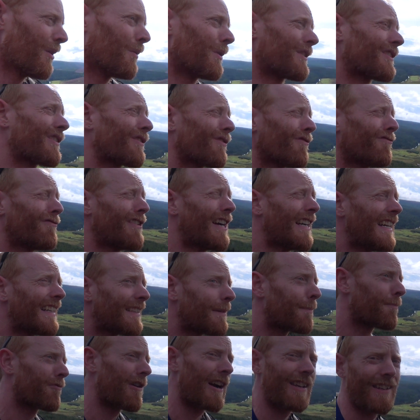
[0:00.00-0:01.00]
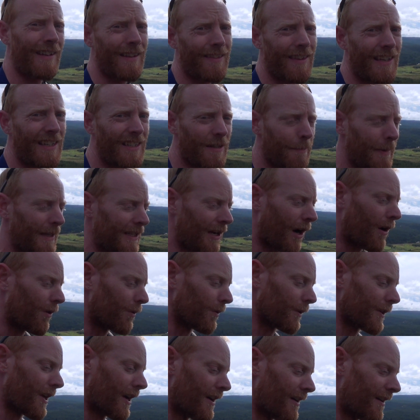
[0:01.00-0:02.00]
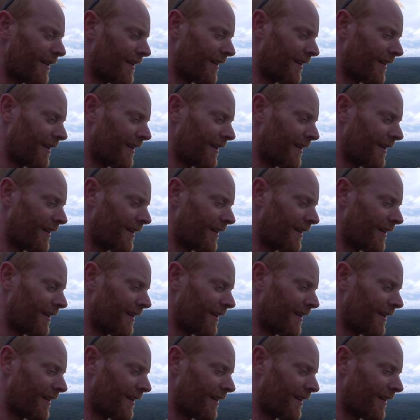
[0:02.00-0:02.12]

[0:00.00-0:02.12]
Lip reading: which is a really depressing thing to be told.